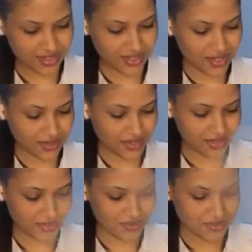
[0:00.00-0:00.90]
There we
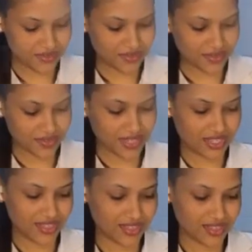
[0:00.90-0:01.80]
go.
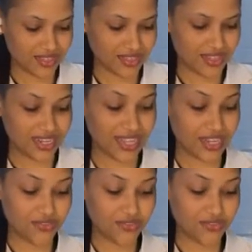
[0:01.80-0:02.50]
And again,